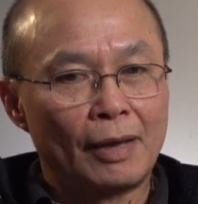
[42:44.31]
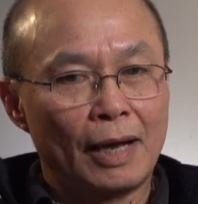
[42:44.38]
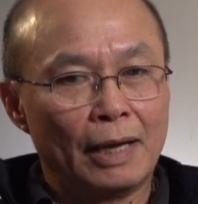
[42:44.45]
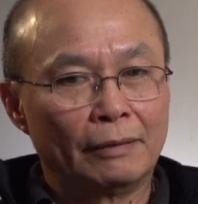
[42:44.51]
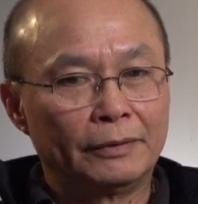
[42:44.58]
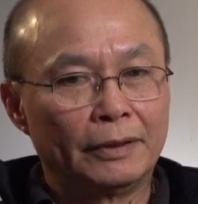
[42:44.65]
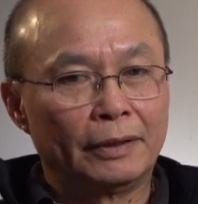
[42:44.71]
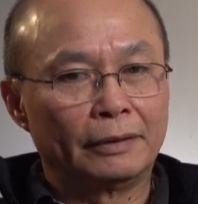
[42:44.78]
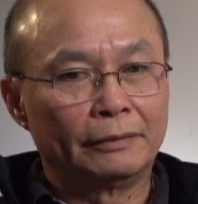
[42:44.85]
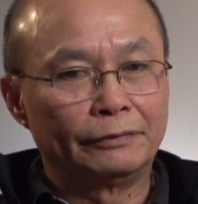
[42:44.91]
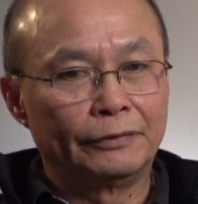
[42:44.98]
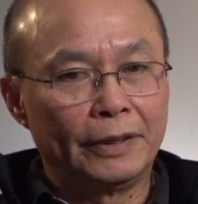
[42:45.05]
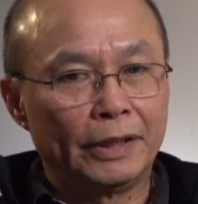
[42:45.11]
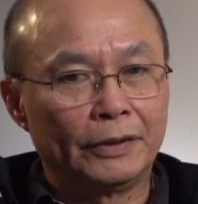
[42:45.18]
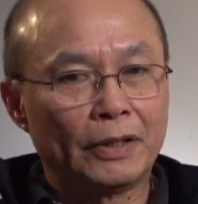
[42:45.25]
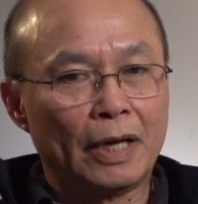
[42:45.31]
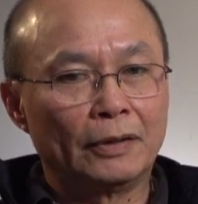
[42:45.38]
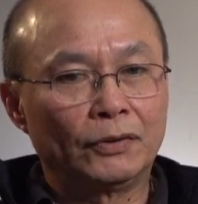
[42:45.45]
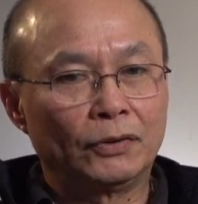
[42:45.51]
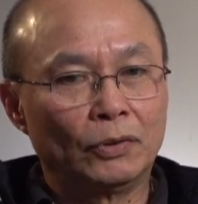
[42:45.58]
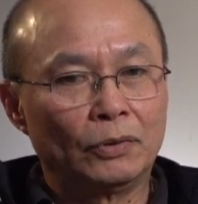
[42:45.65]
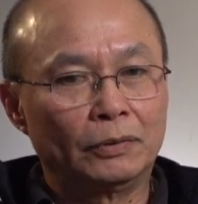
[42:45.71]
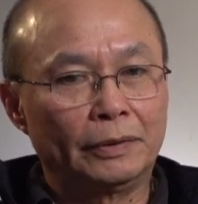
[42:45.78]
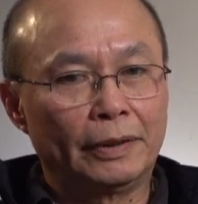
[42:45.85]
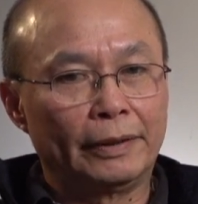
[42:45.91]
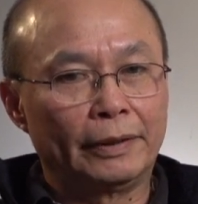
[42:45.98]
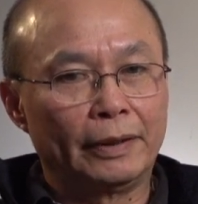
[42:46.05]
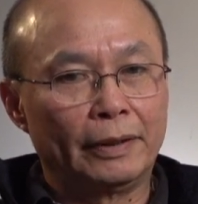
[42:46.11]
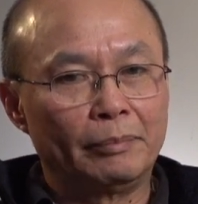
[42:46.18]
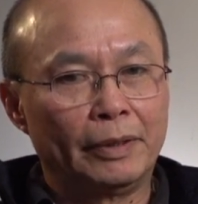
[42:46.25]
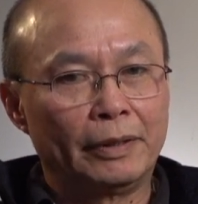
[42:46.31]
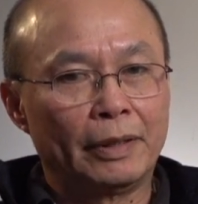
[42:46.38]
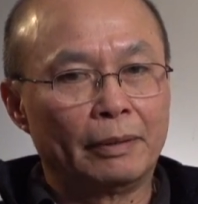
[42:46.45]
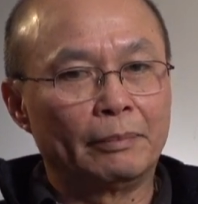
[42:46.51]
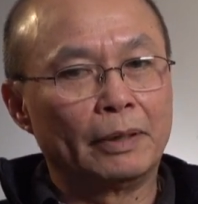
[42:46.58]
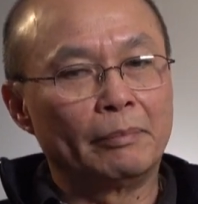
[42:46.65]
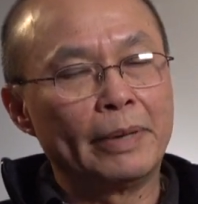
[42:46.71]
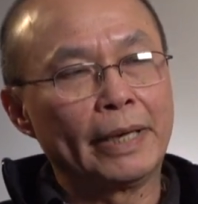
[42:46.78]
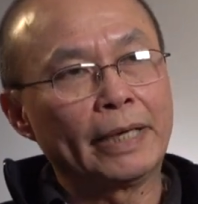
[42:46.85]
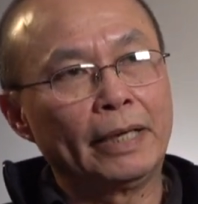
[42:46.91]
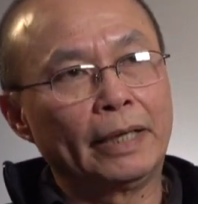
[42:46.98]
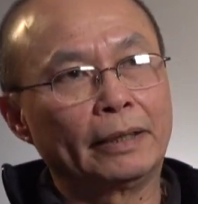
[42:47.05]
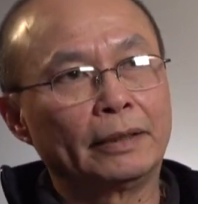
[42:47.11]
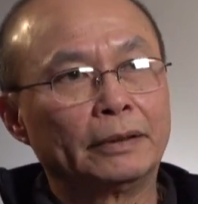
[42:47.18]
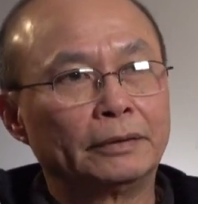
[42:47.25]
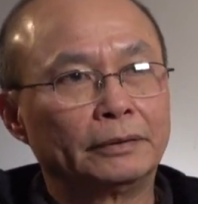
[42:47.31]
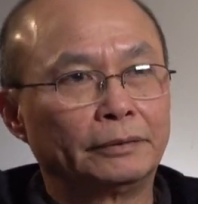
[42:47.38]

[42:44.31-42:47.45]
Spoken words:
after finish high school and I become a mechanic.